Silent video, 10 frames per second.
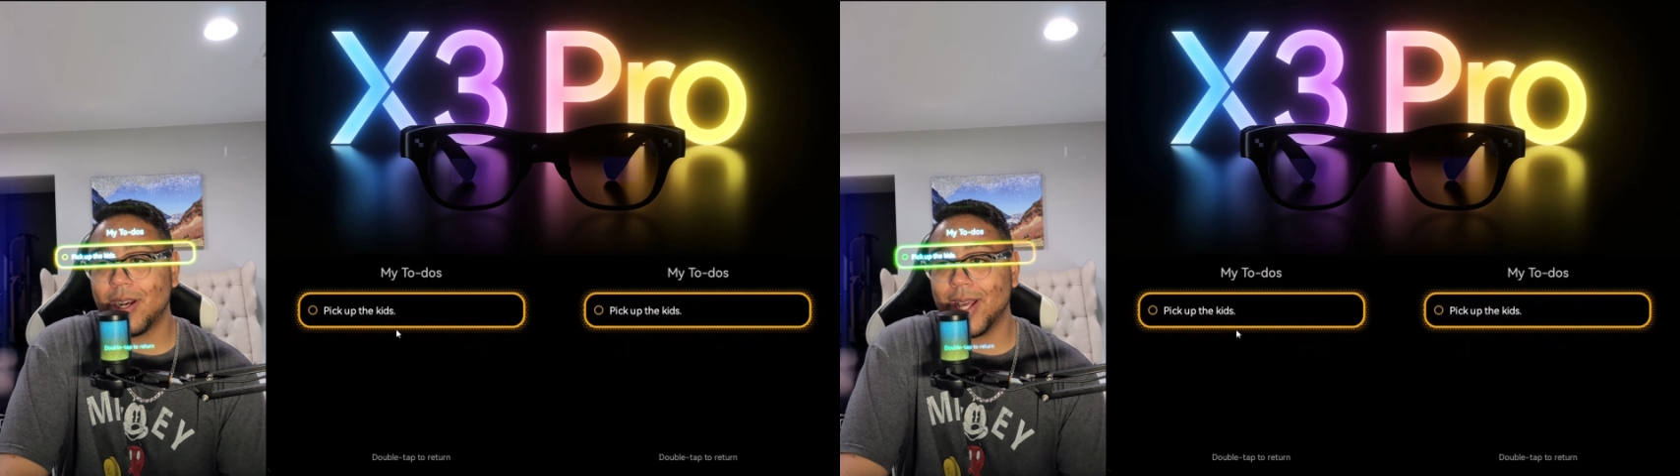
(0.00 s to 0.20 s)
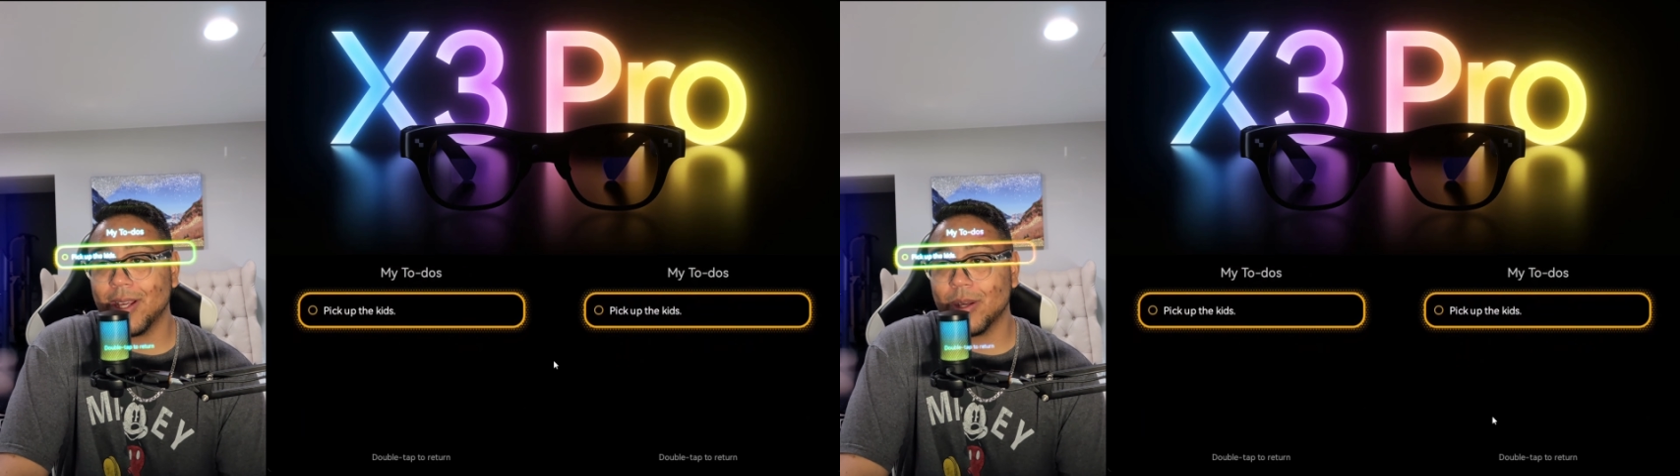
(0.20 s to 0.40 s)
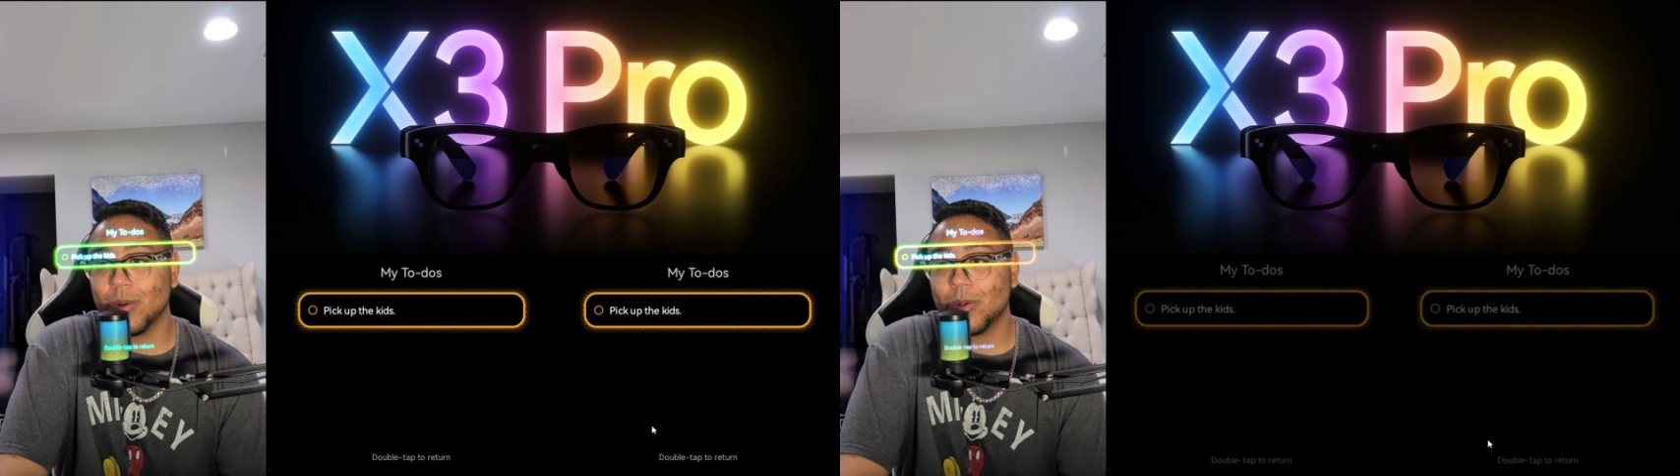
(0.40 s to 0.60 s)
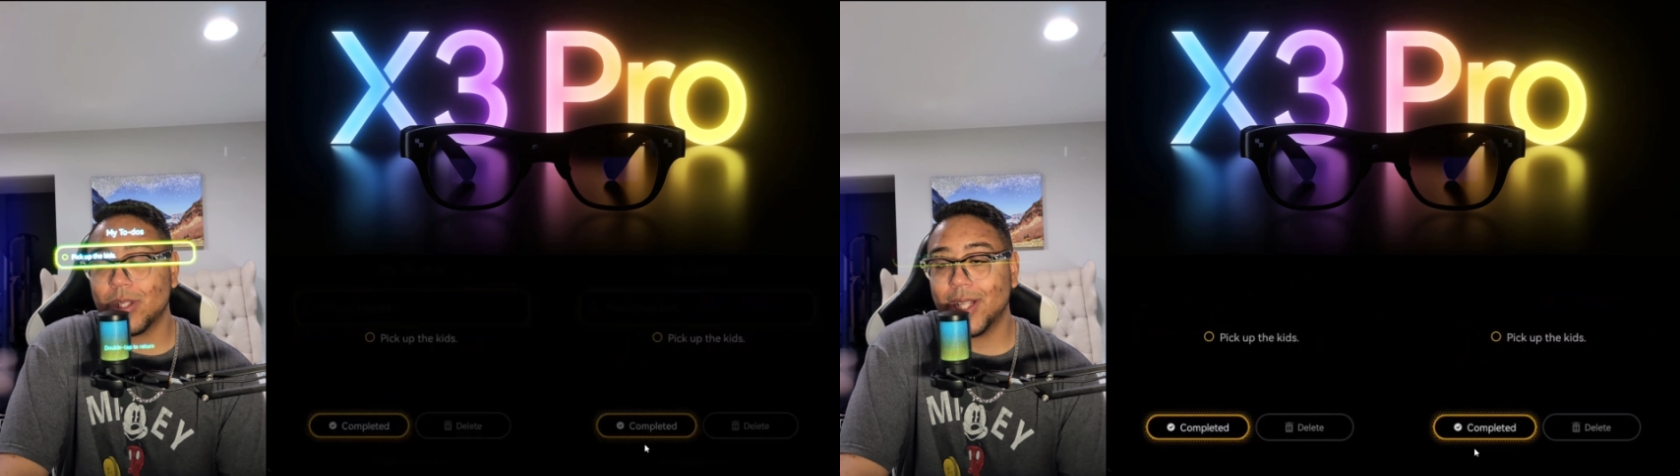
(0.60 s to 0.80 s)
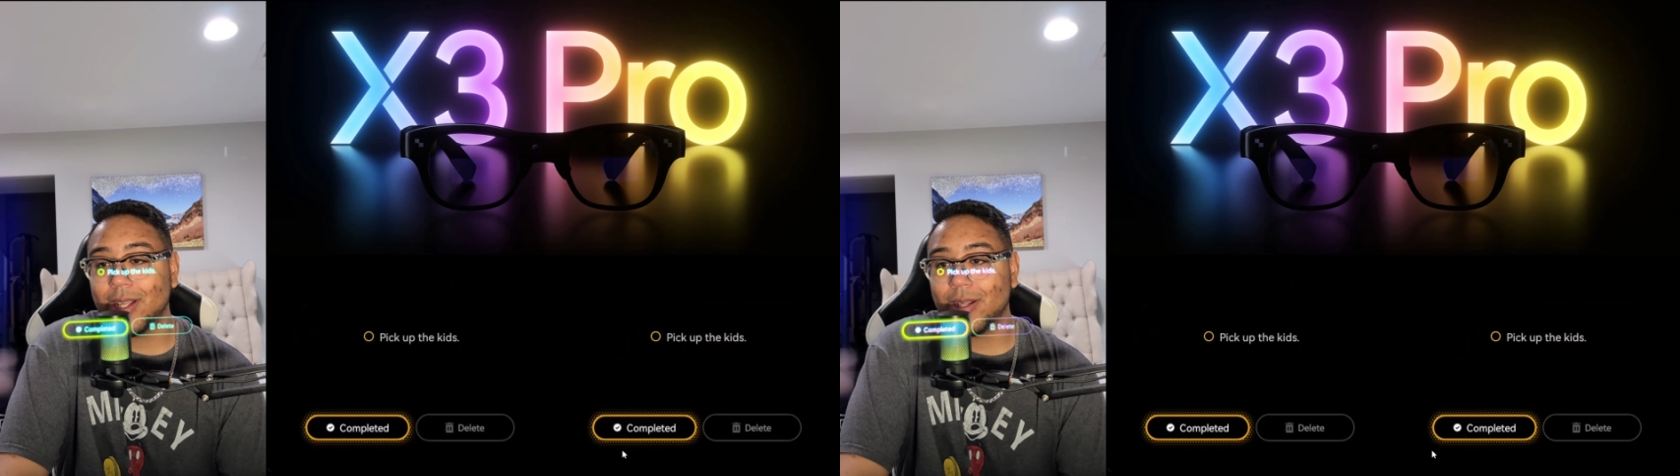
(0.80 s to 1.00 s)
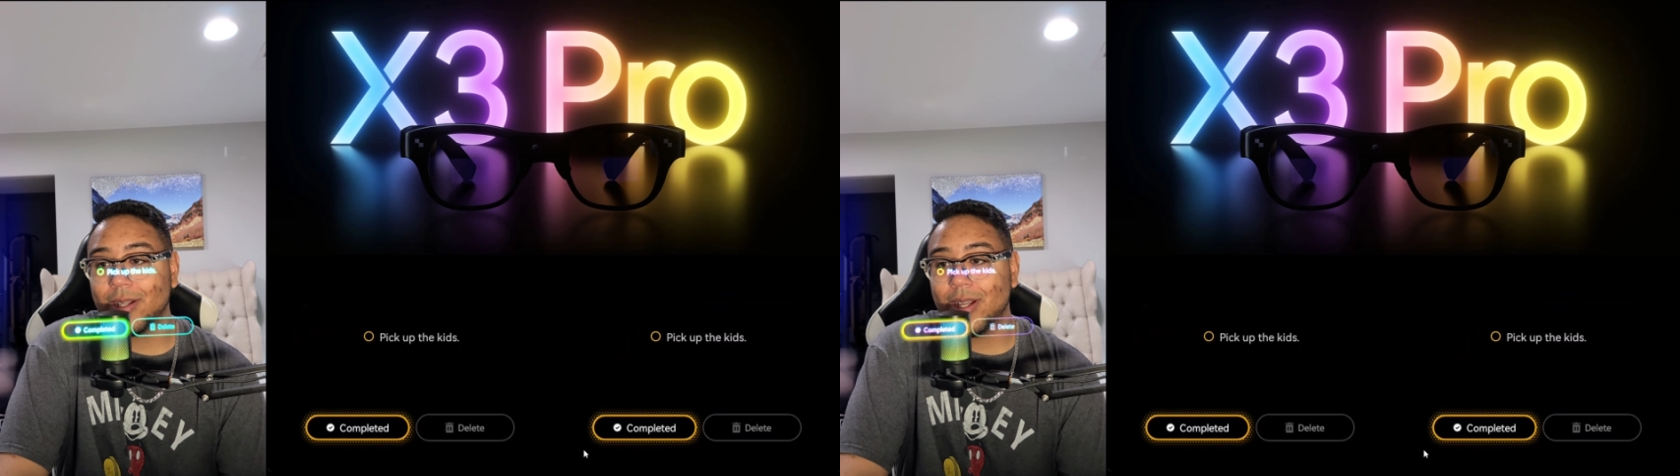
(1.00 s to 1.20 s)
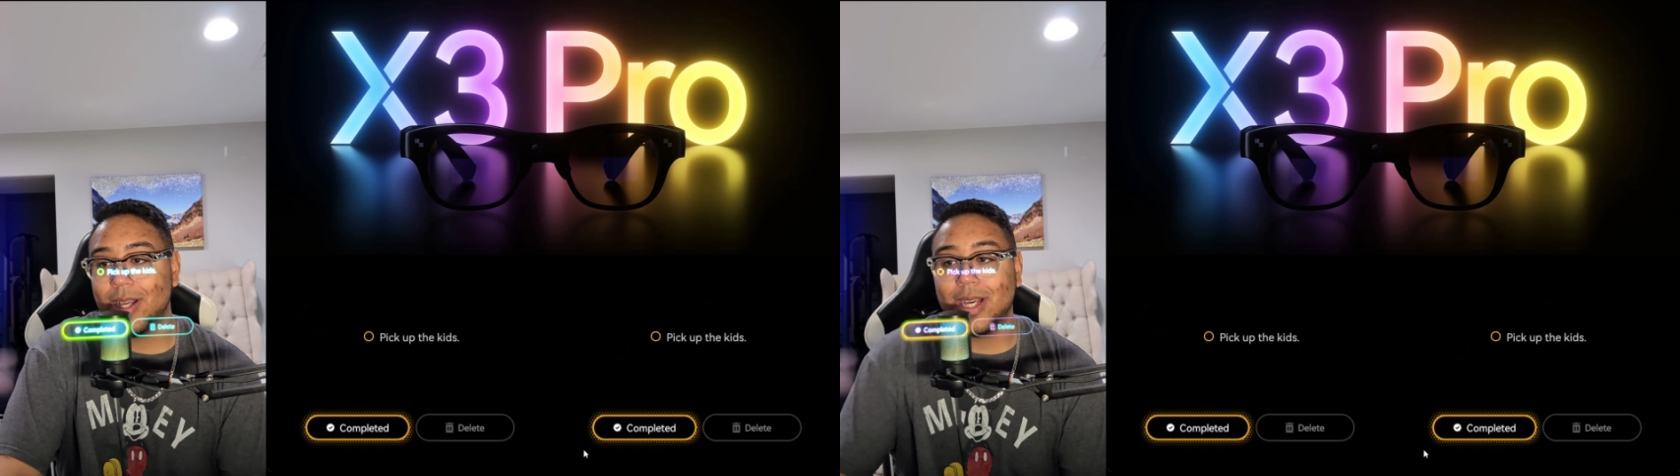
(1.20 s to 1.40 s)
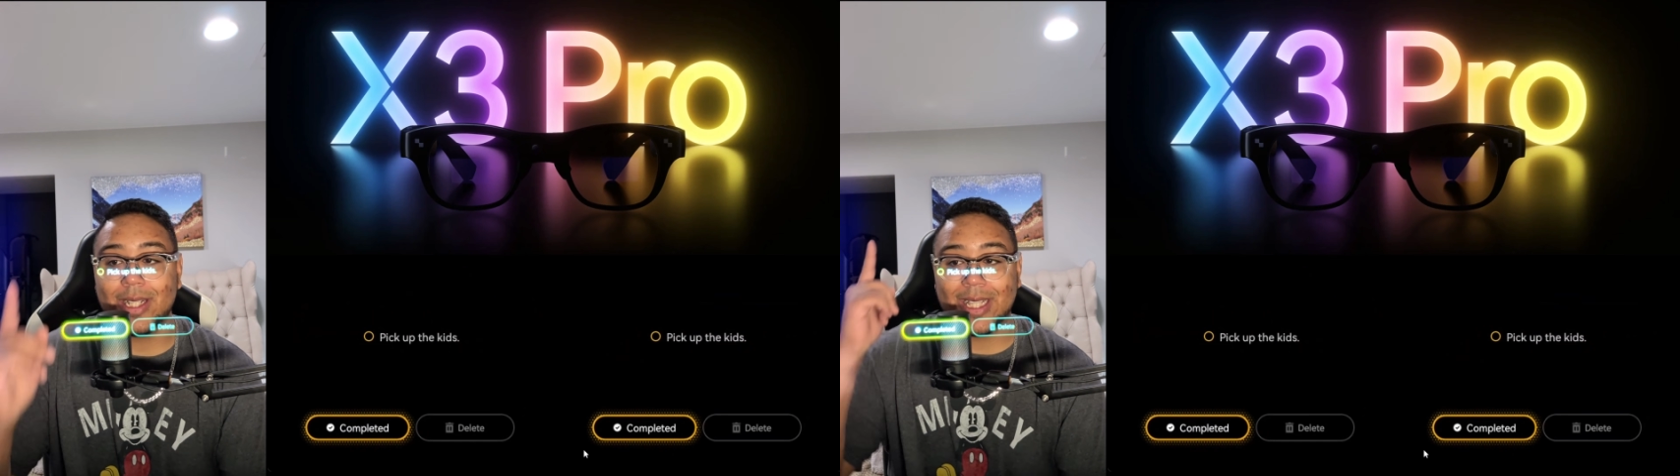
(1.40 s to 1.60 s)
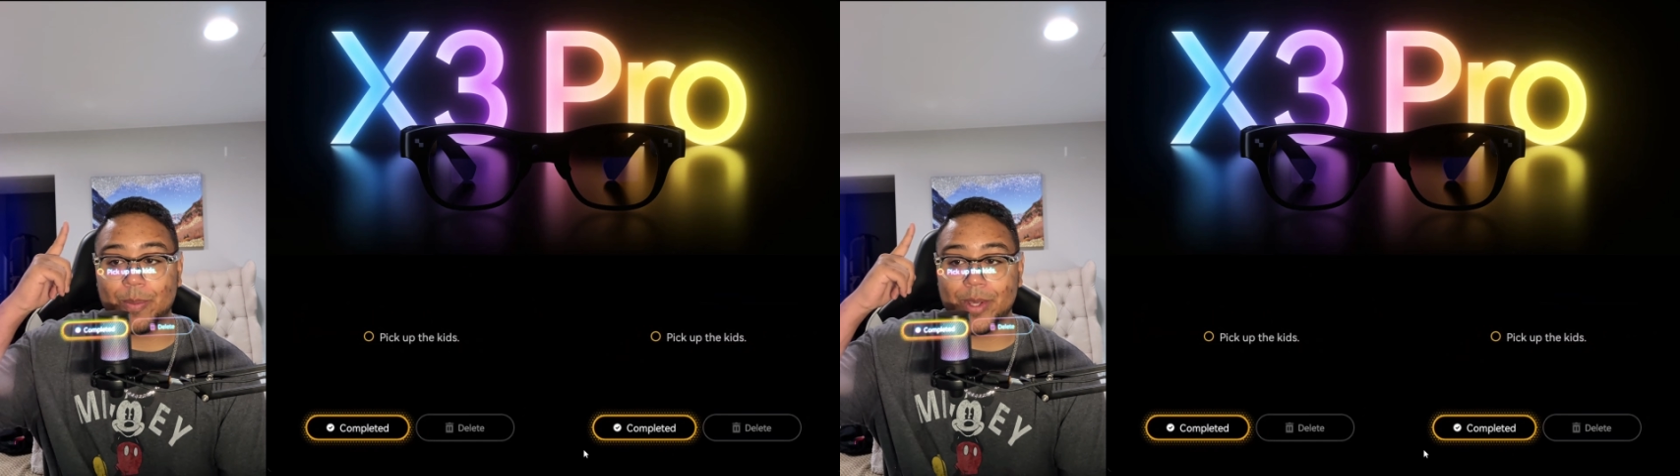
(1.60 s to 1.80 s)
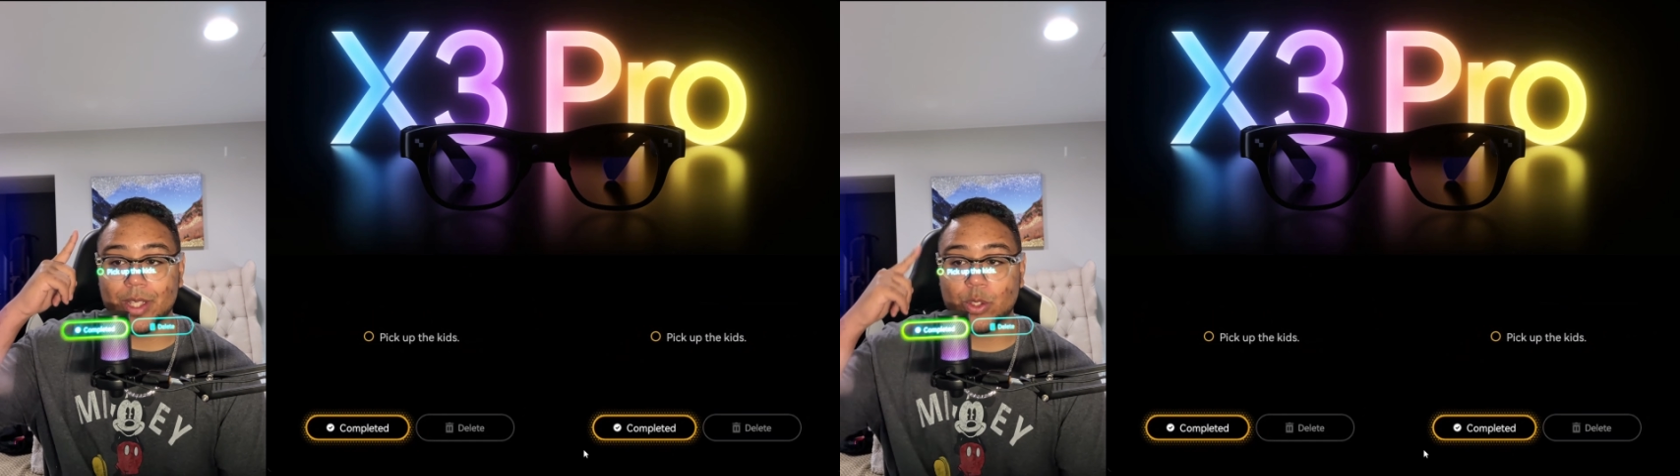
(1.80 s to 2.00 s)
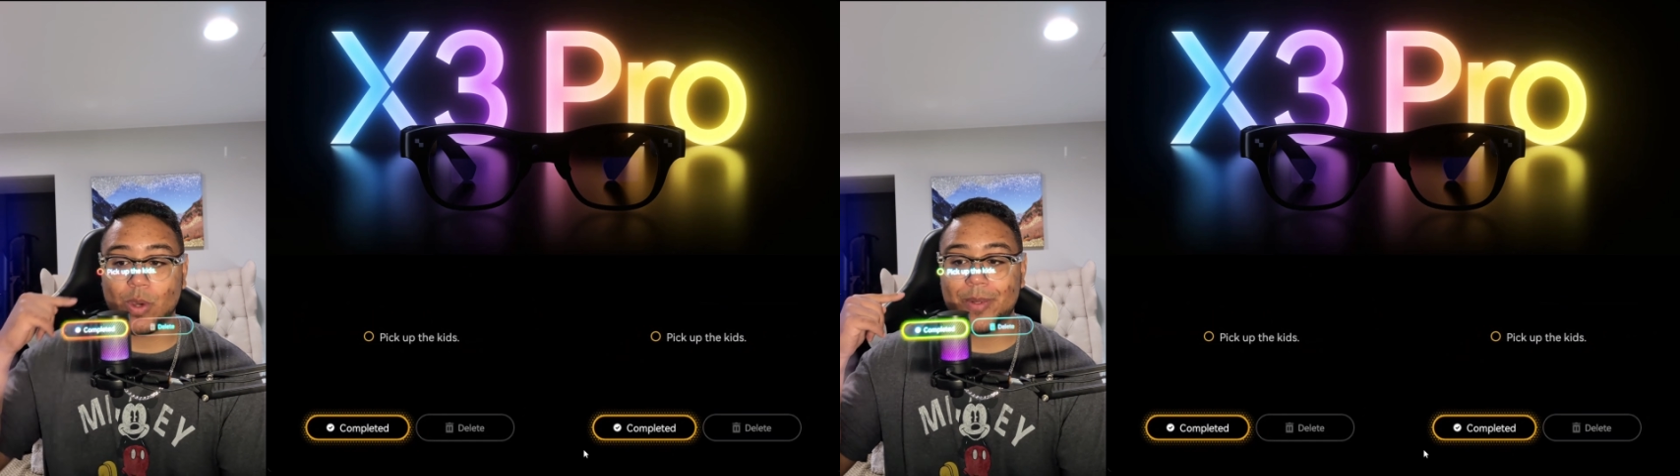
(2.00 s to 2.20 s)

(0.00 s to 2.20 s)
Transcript: I can go click, and that would be a swipe